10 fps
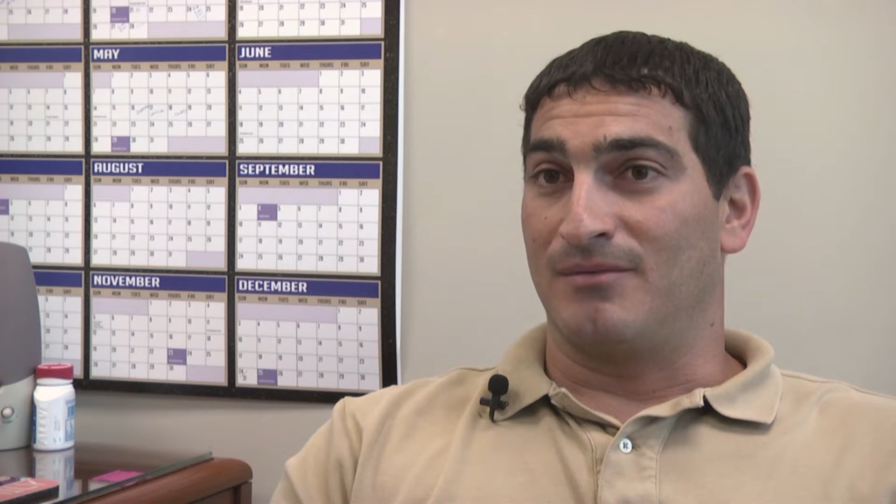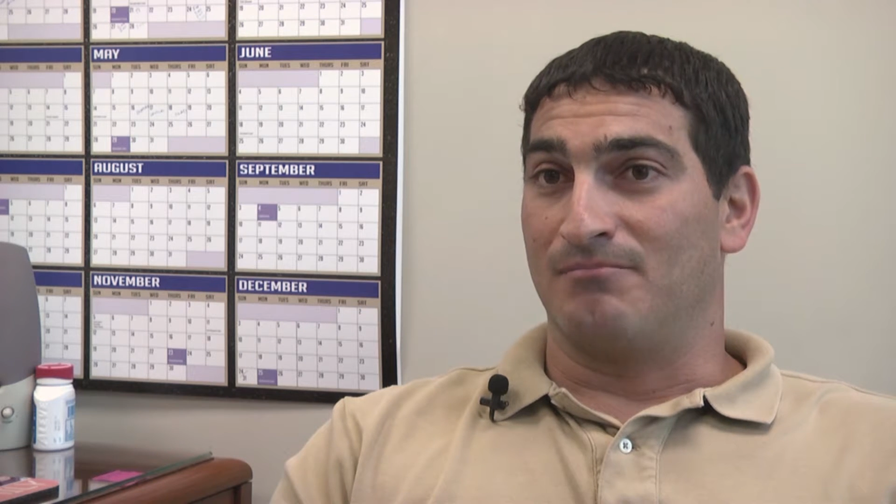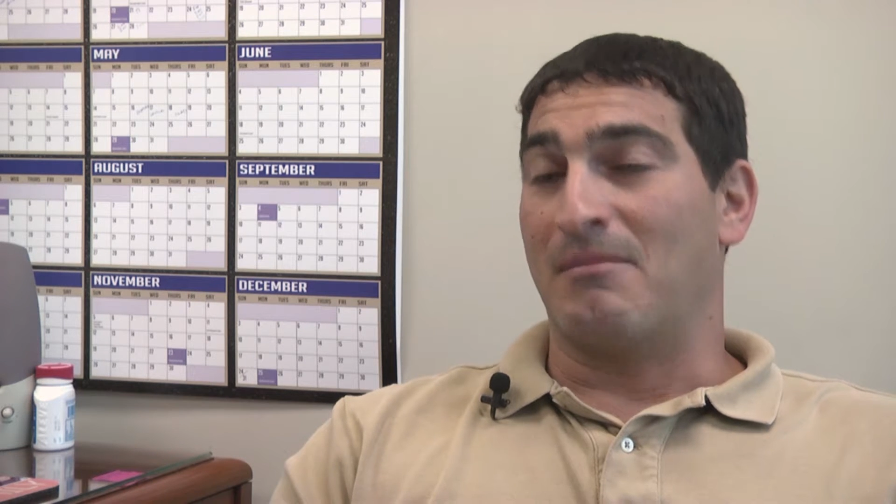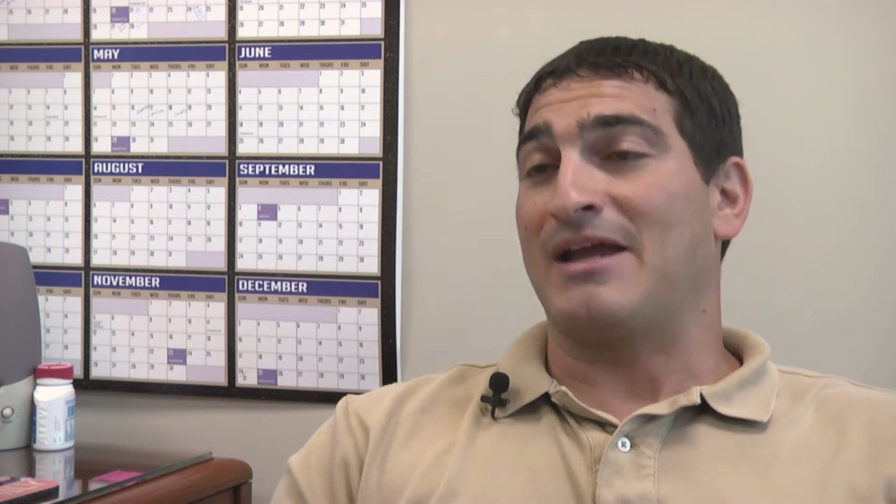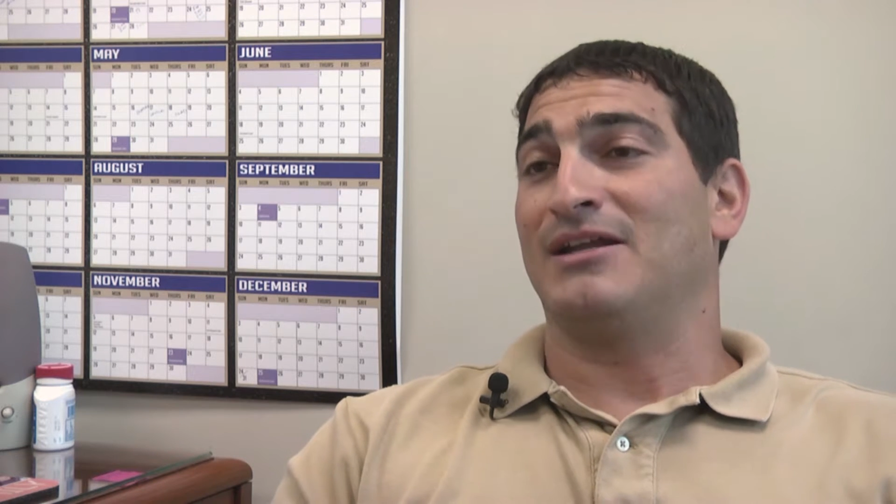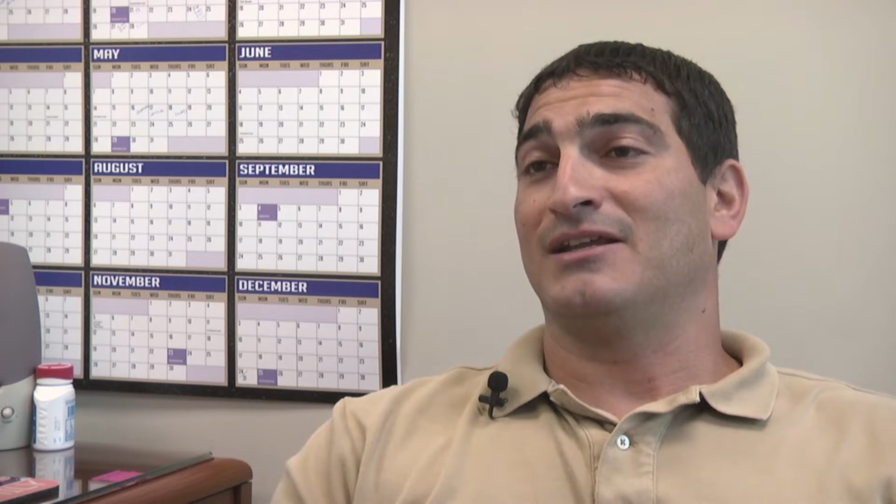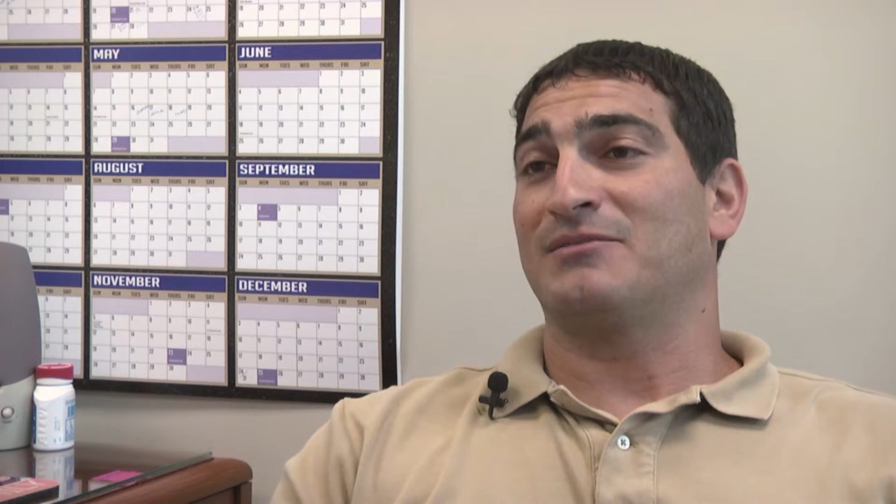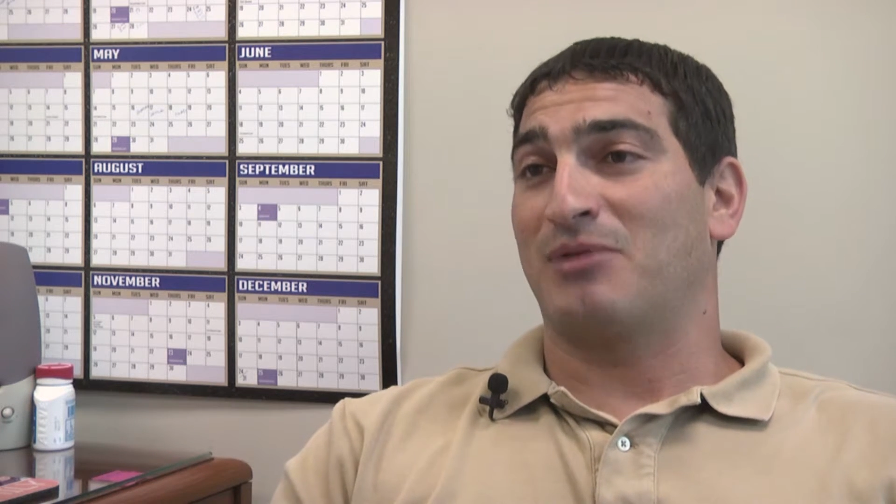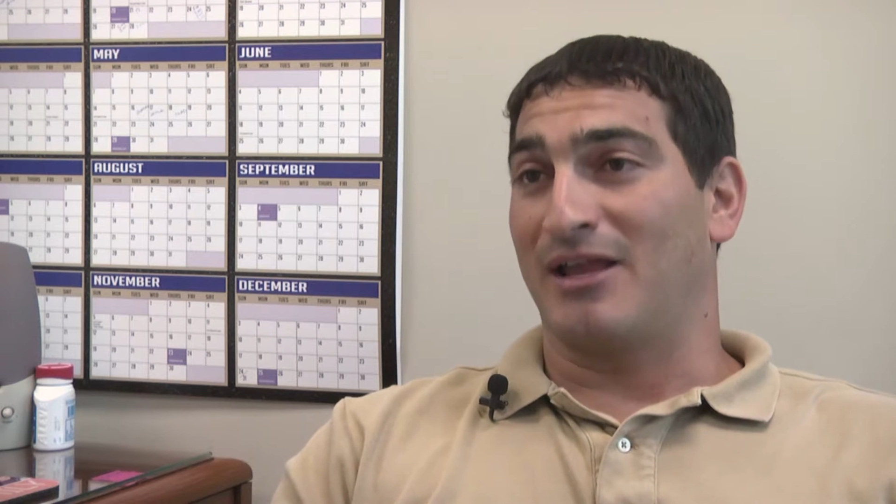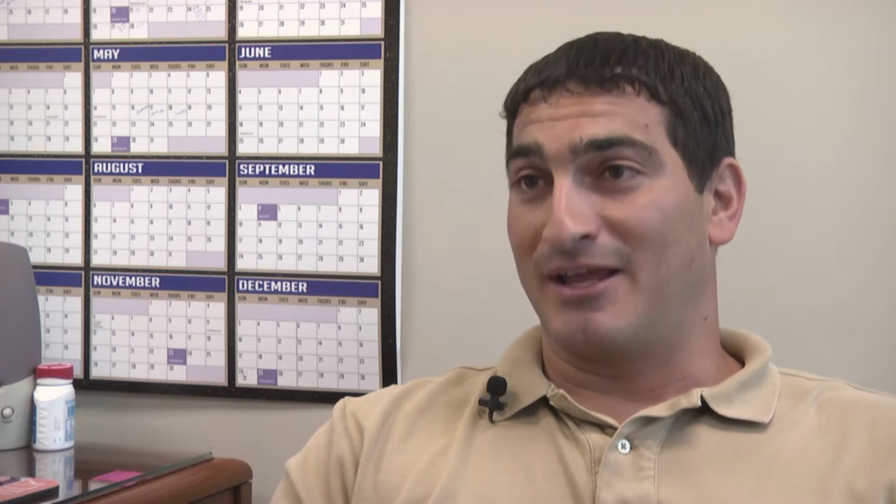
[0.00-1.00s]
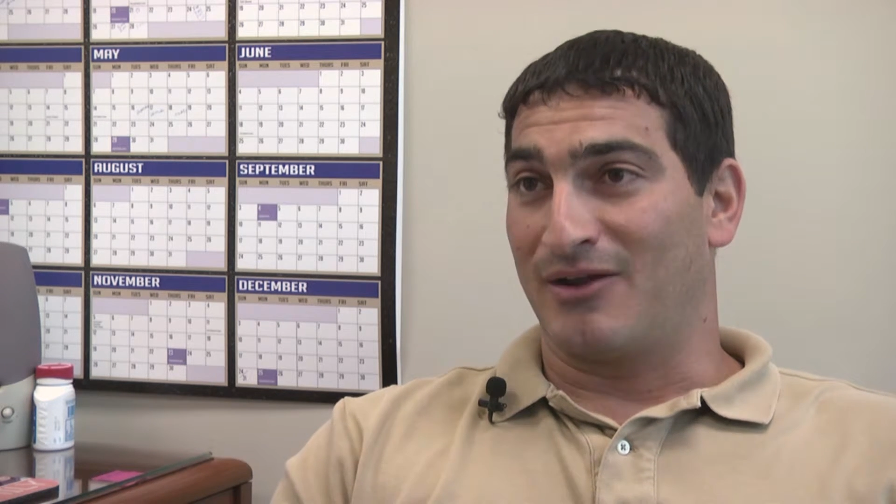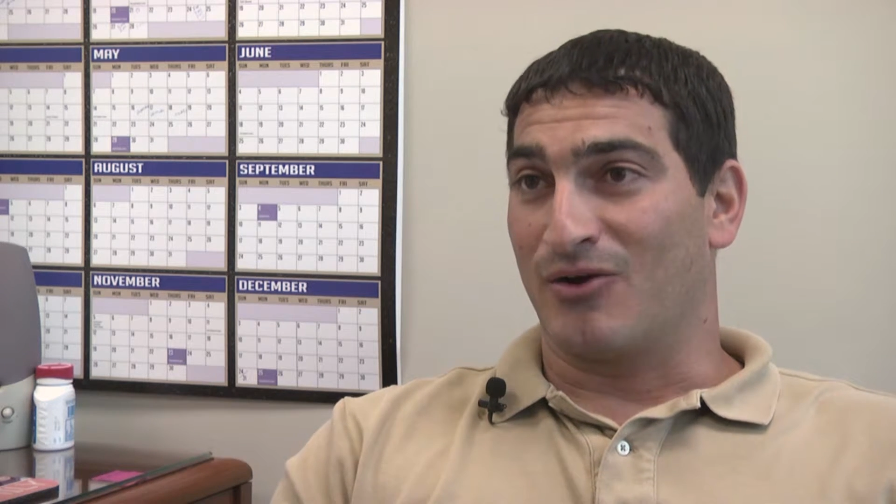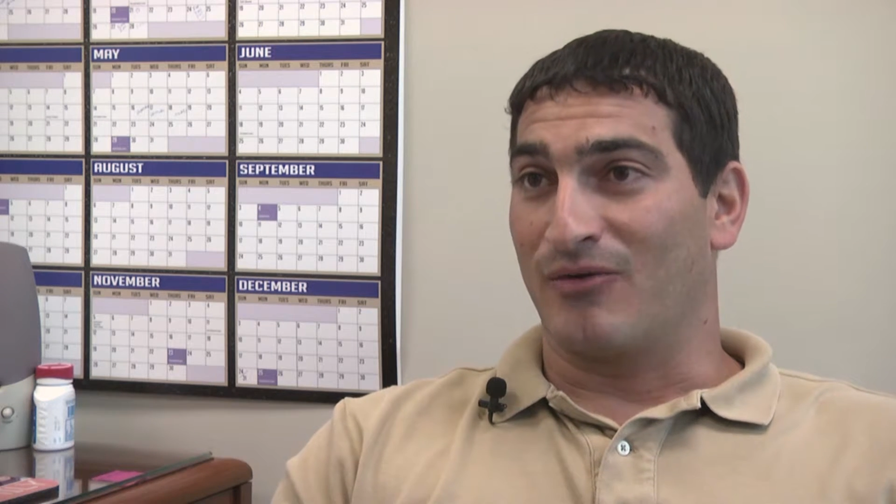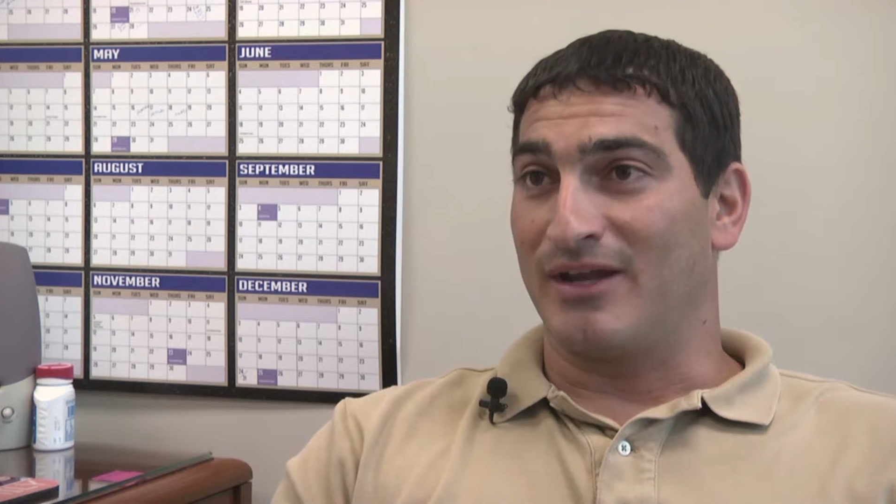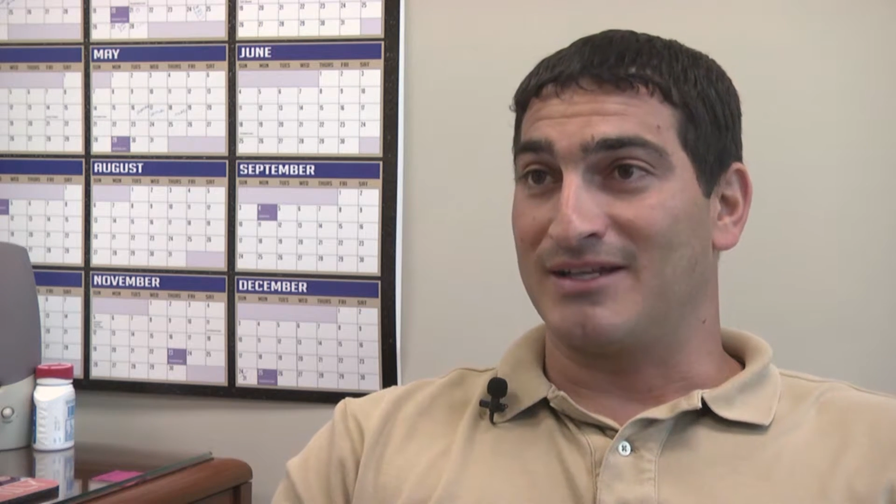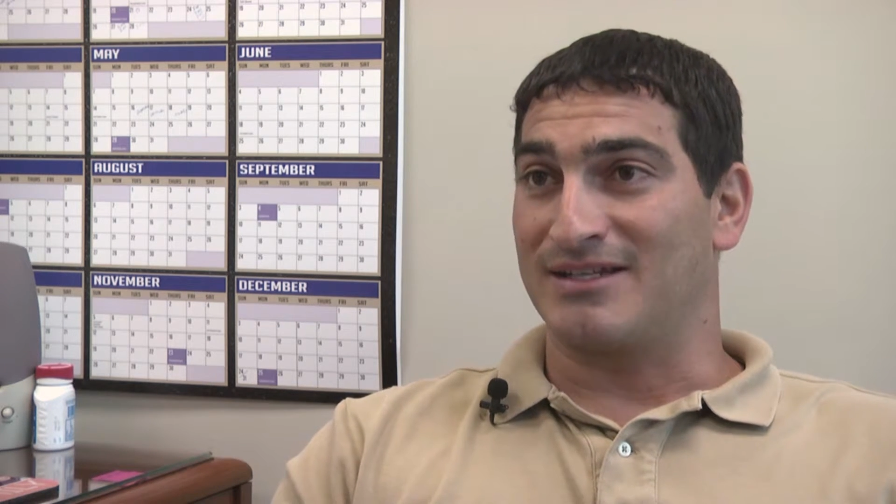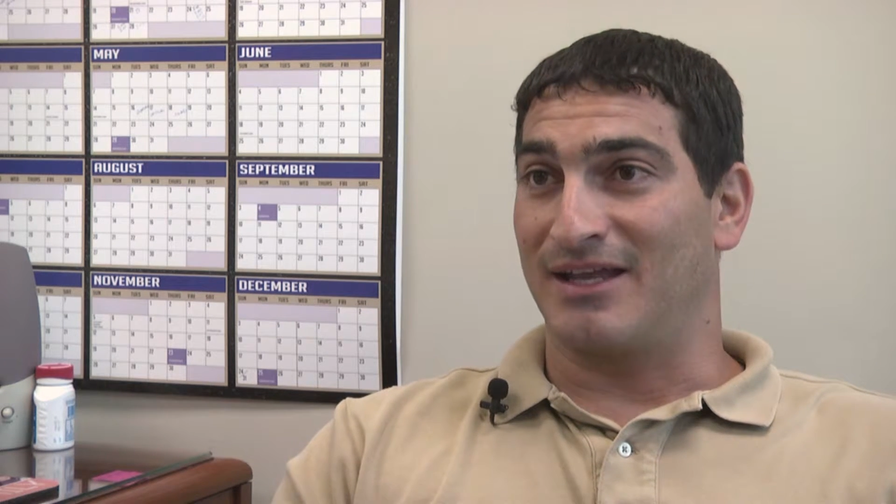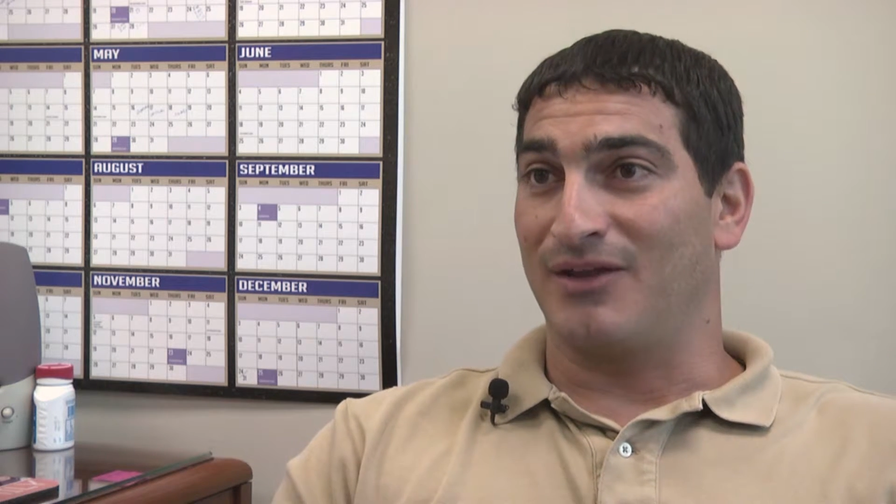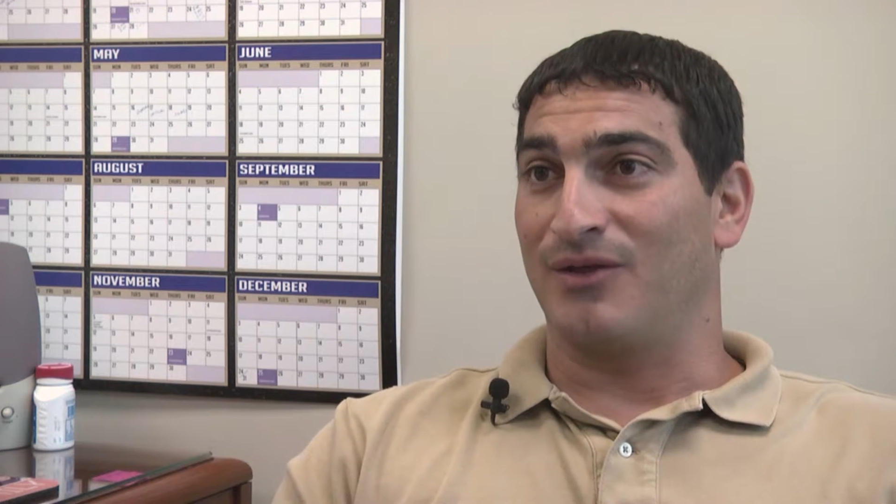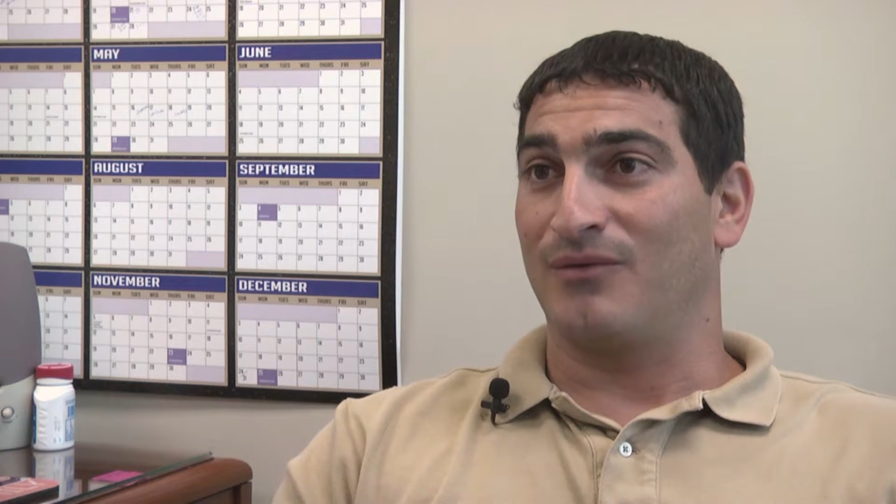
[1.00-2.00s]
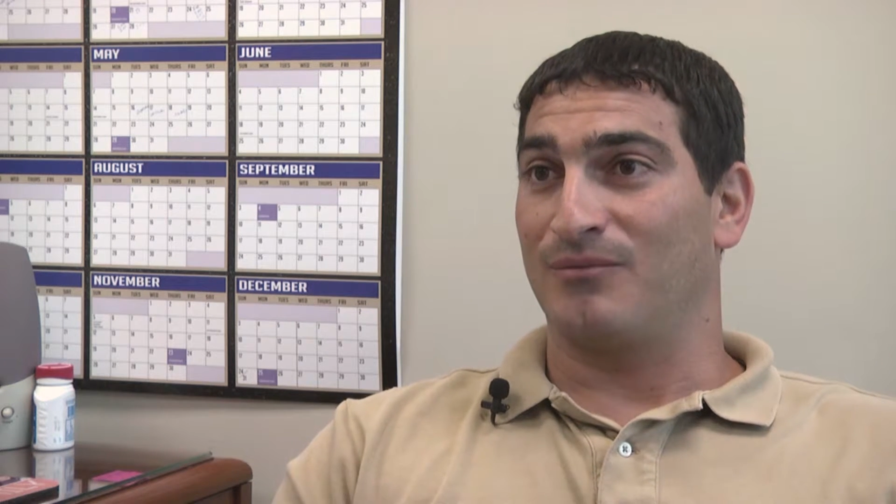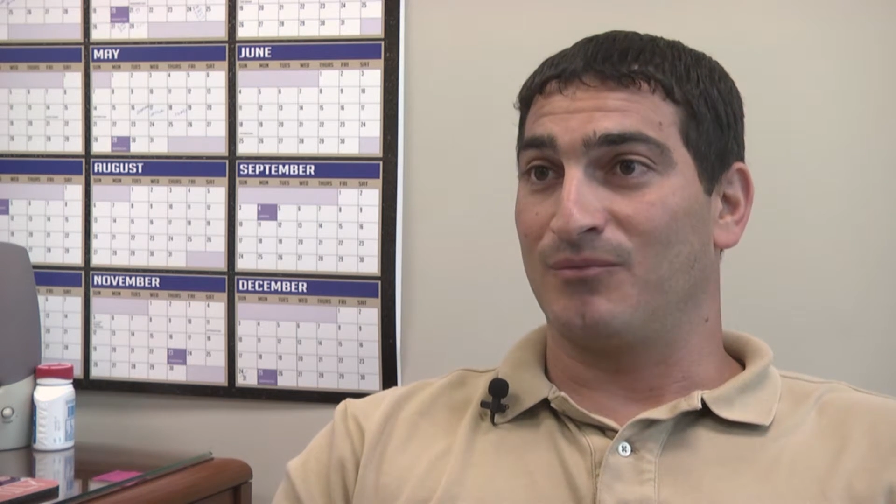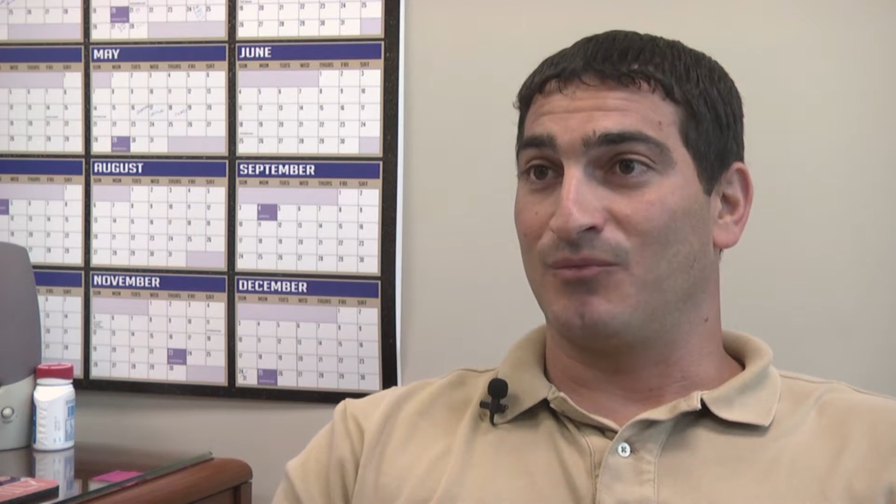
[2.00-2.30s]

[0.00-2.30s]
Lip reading: maintenance plan already set up.